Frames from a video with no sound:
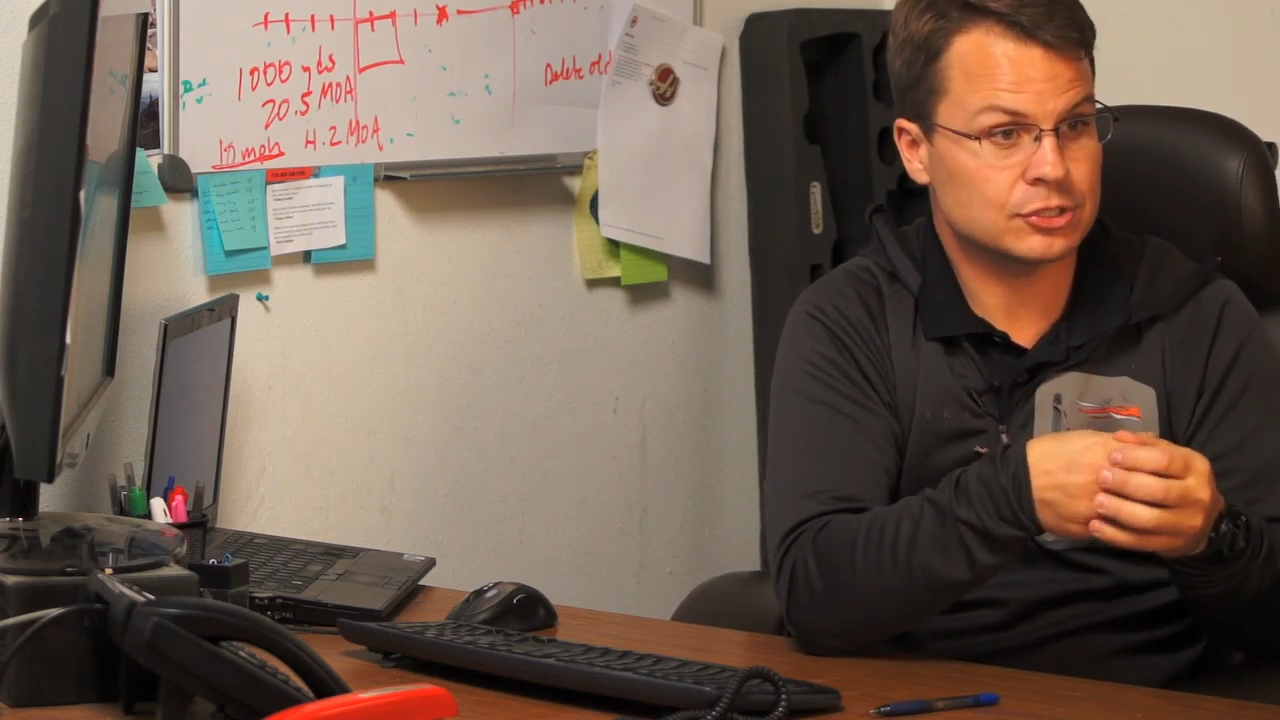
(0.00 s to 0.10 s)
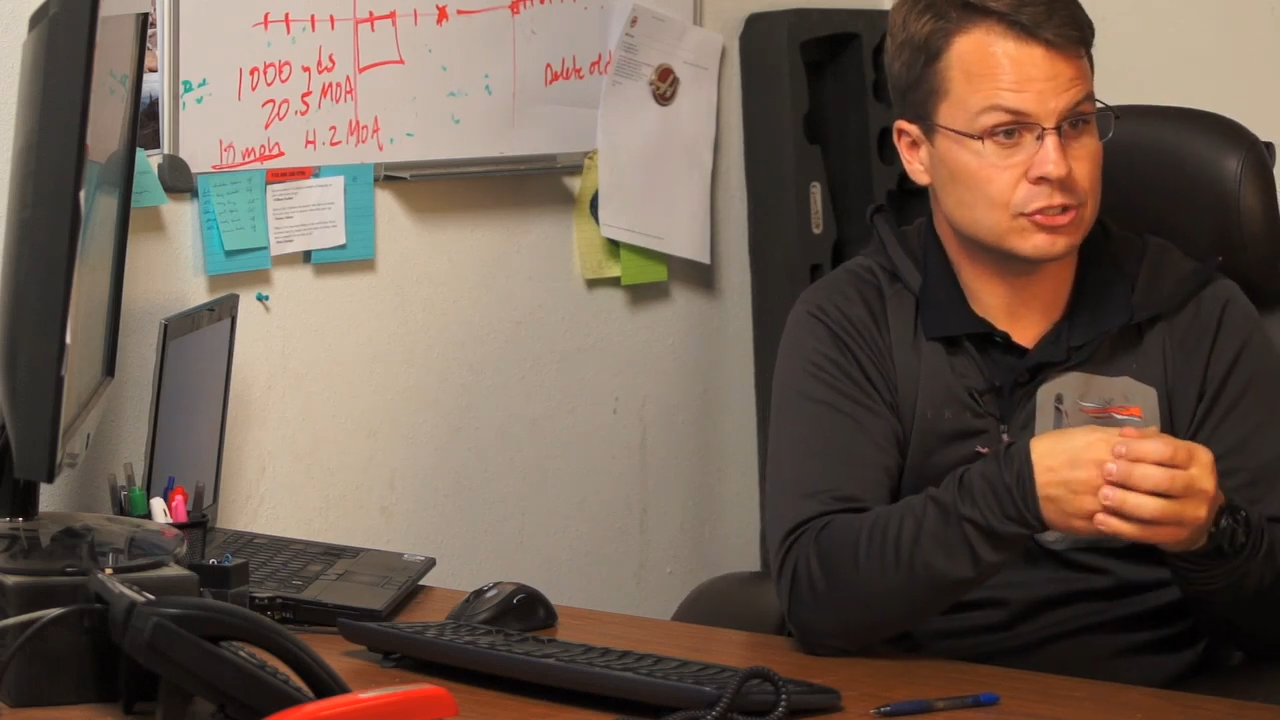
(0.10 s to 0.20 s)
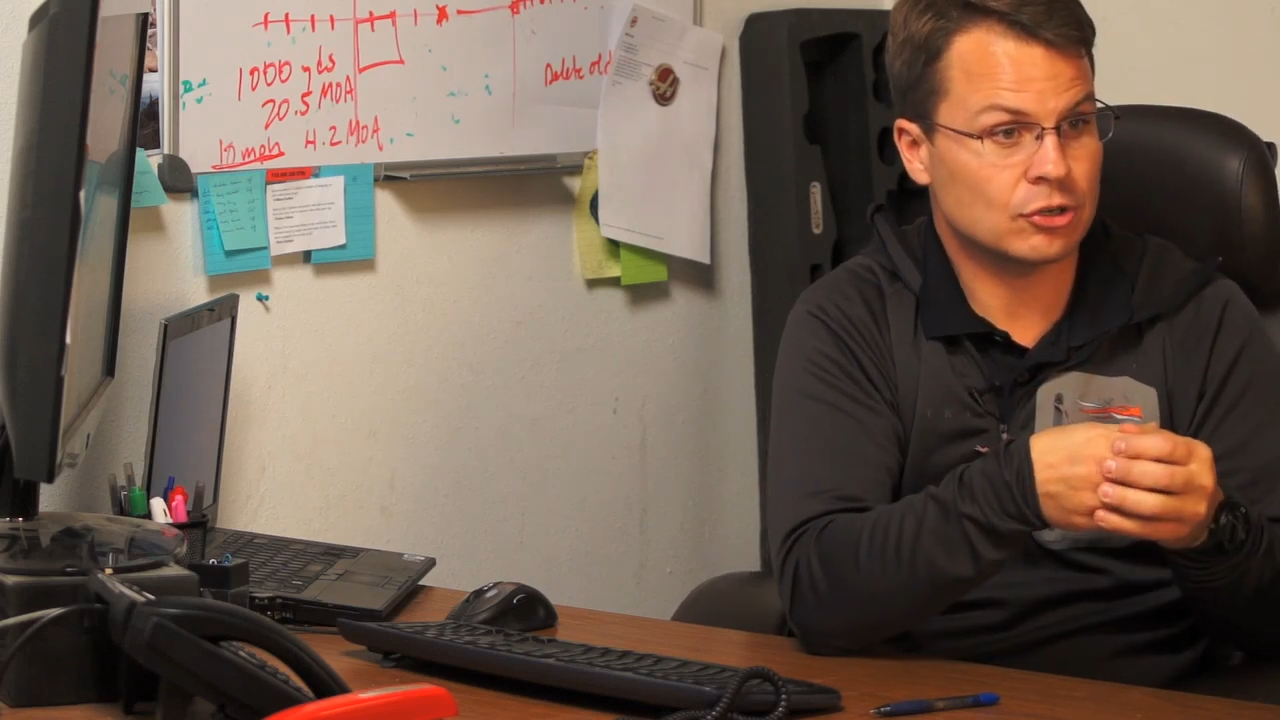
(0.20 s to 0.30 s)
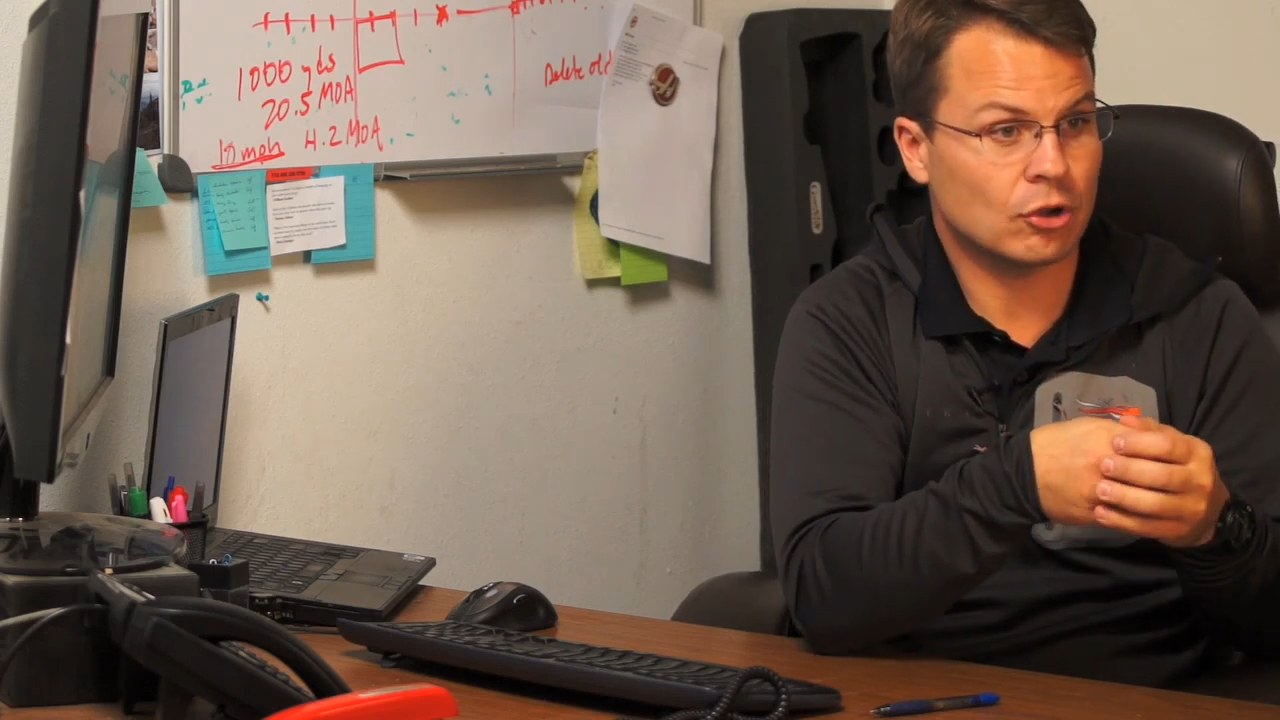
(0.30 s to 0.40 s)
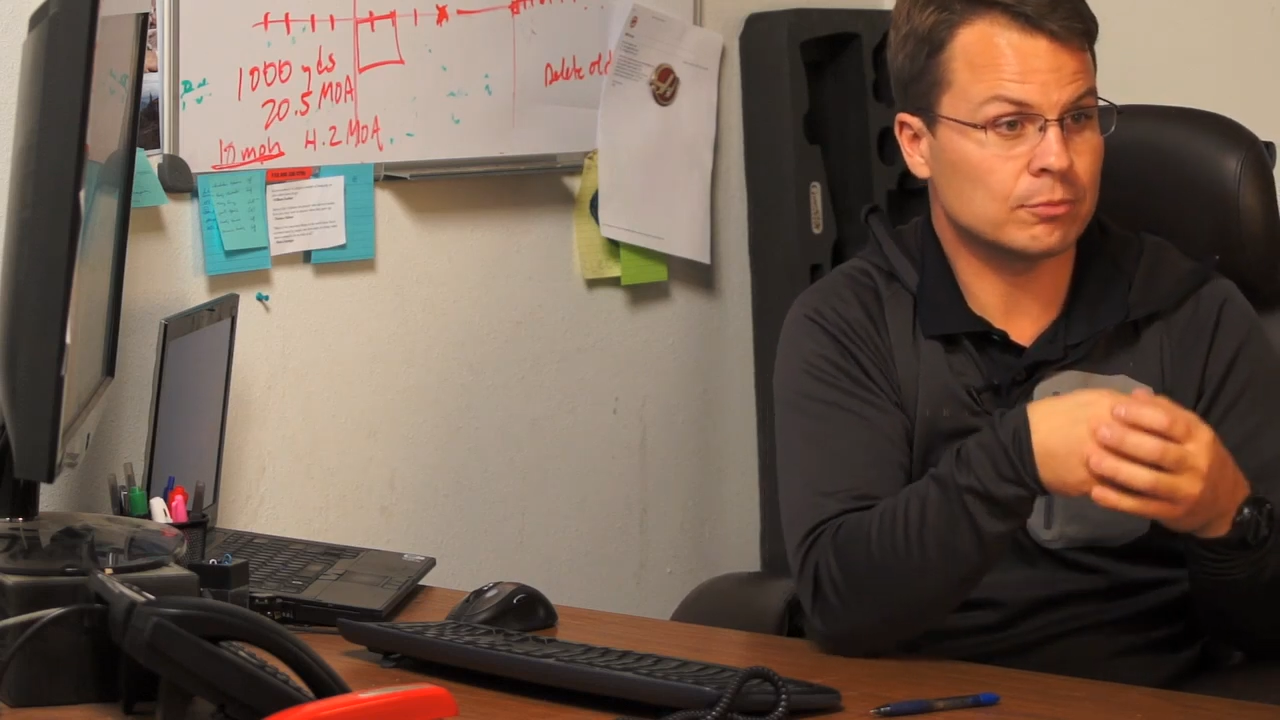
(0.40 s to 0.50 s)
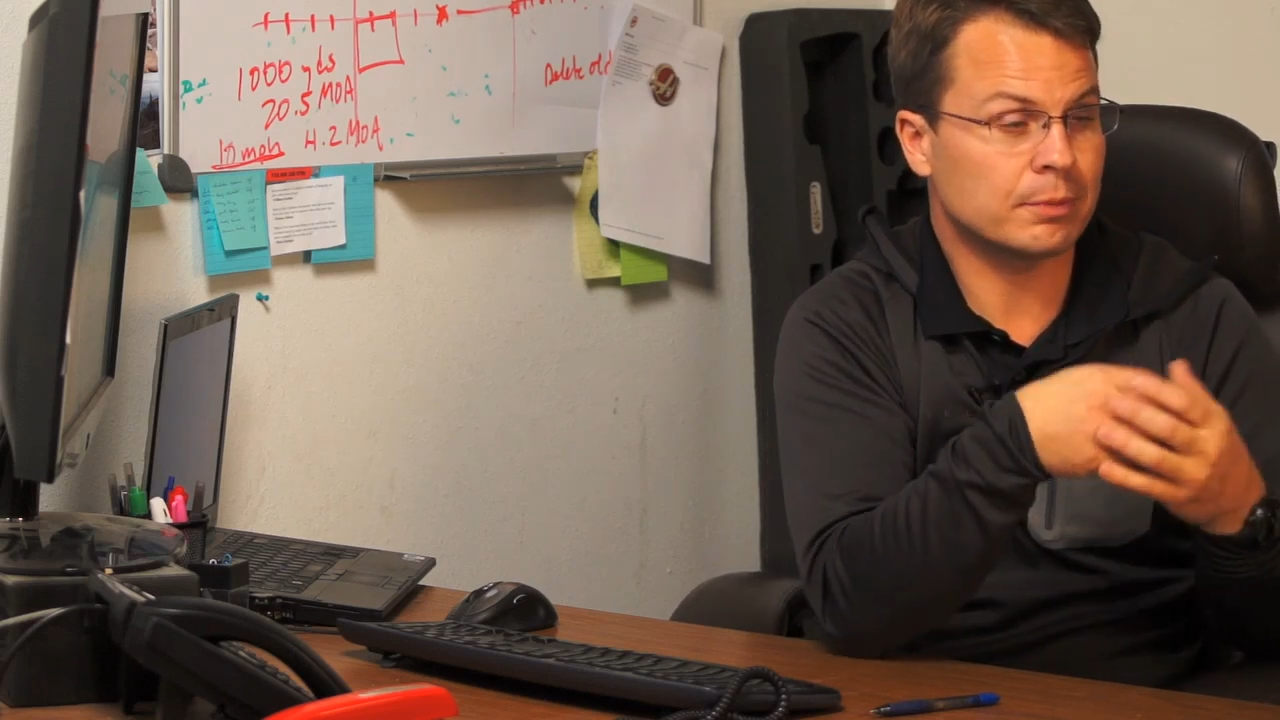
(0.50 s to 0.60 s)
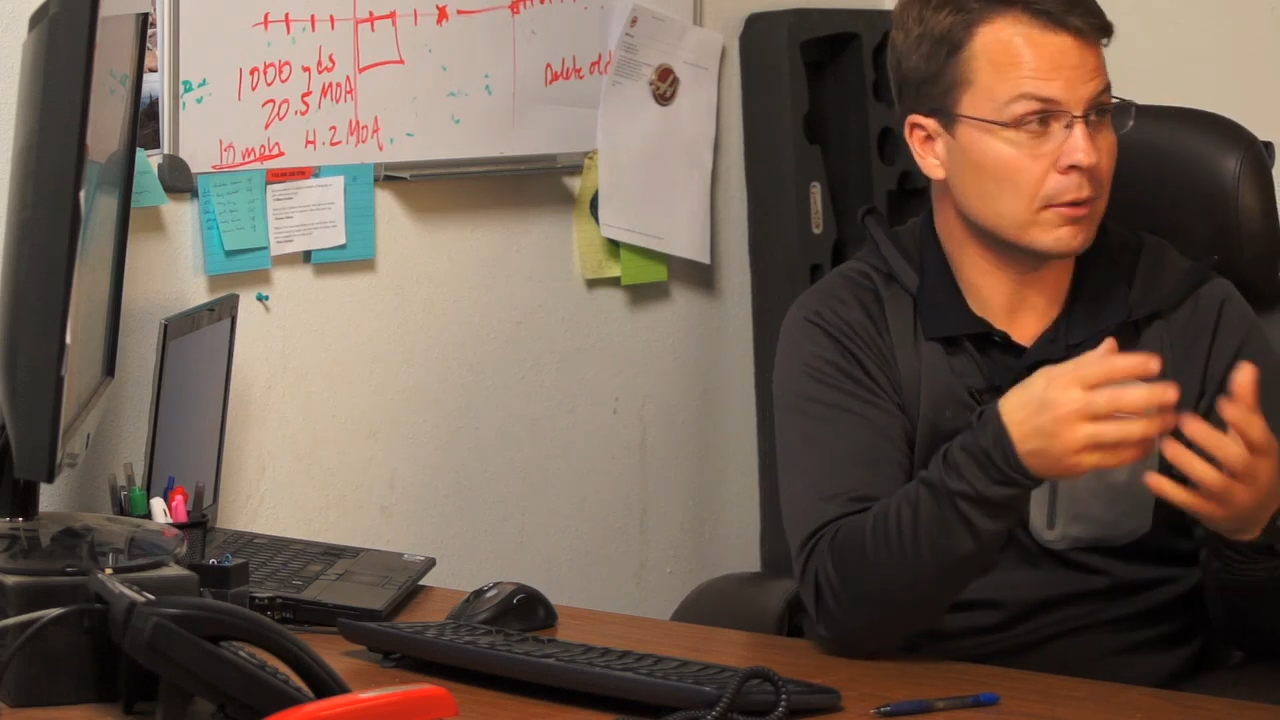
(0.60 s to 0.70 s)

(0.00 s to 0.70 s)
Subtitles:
just called